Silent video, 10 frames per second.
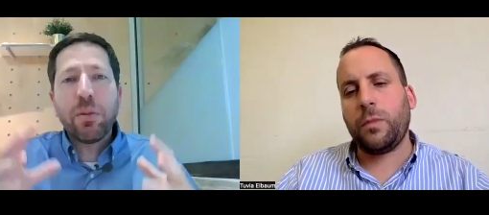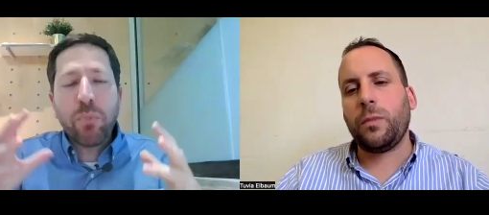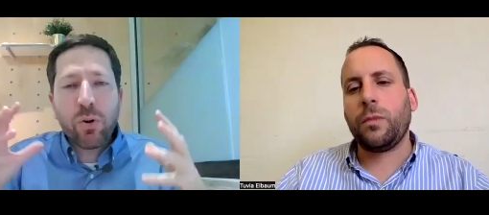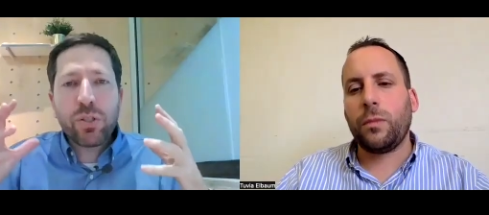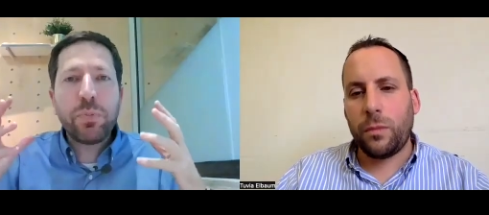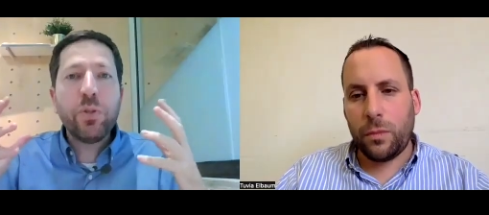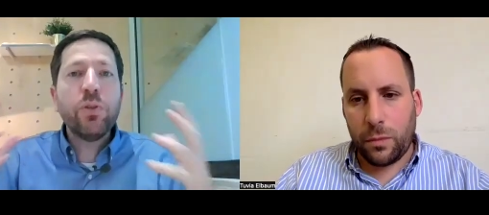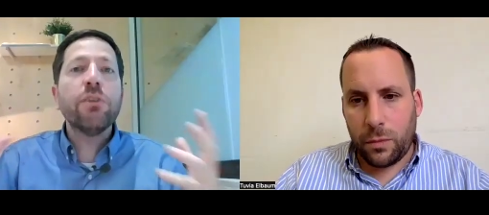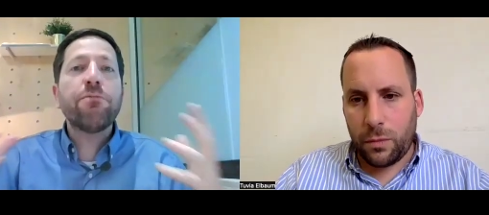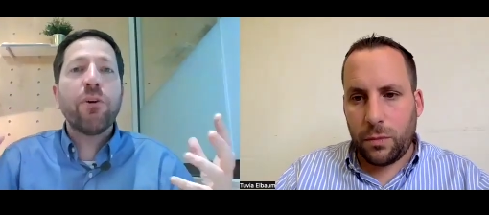Speaker 1: in the most
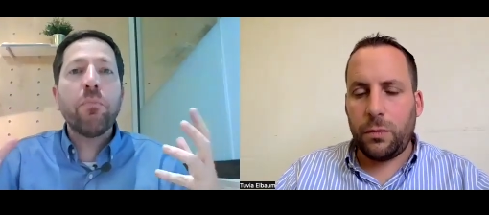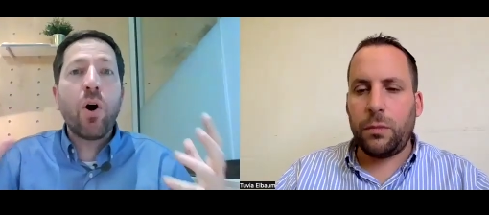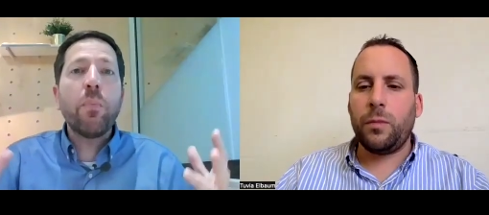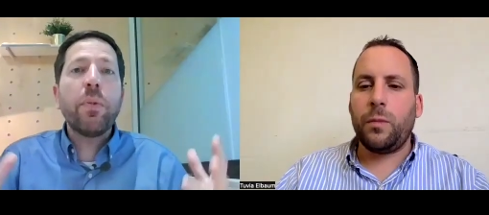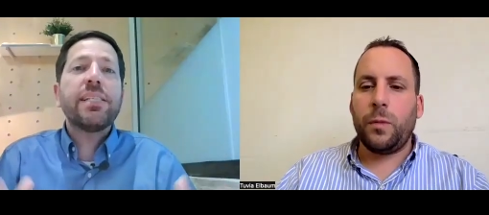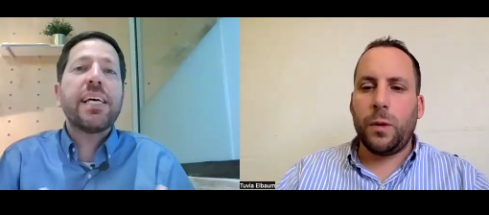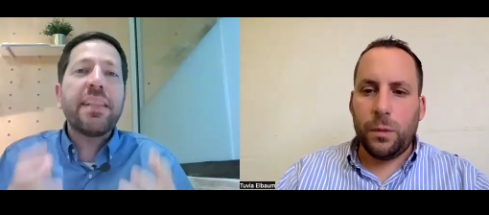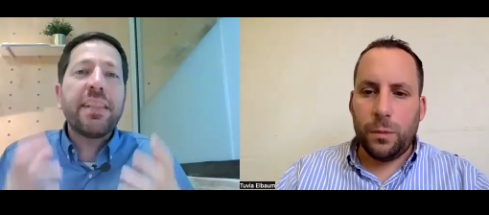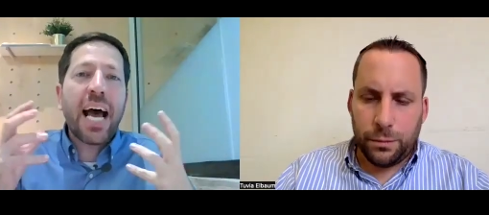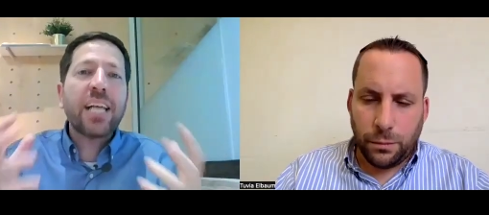beautiful moments,
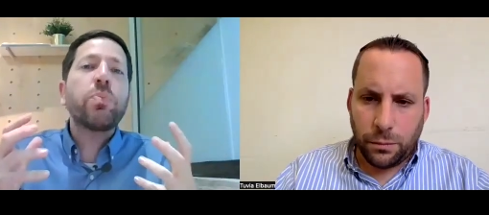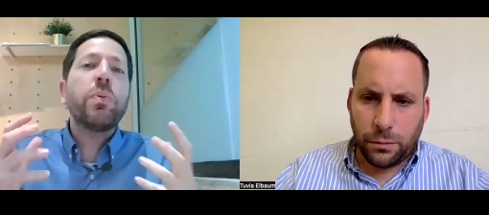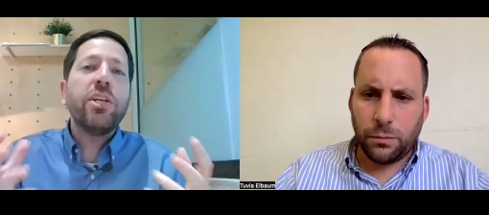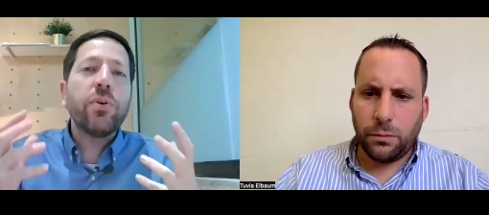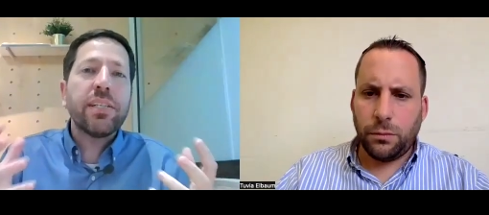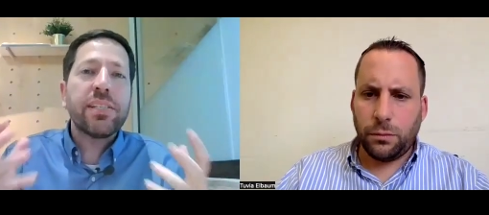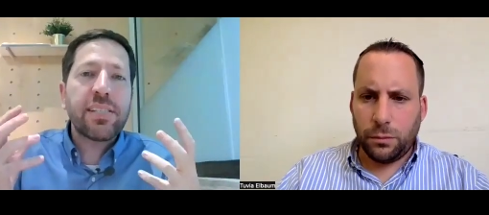and that's when you can